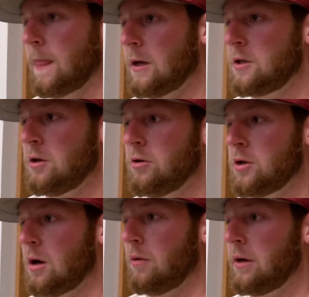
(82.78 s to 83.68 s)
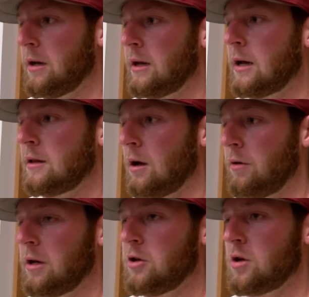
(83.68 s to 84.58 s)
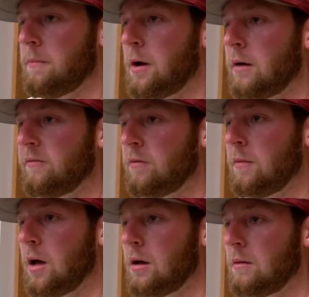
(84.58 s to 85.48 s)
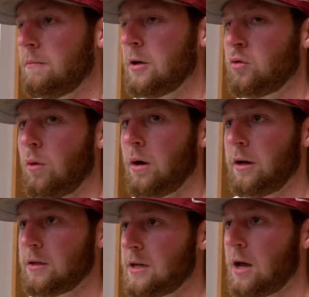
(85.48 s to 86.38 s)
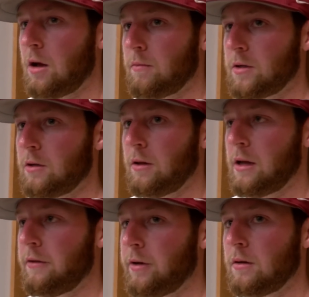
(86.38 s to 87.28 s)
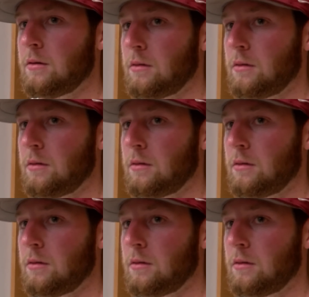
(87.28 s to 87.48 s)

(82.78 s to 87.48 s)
It's huge. We need to get out there. We need to jump on them from pitch one and stay on them until the end of it.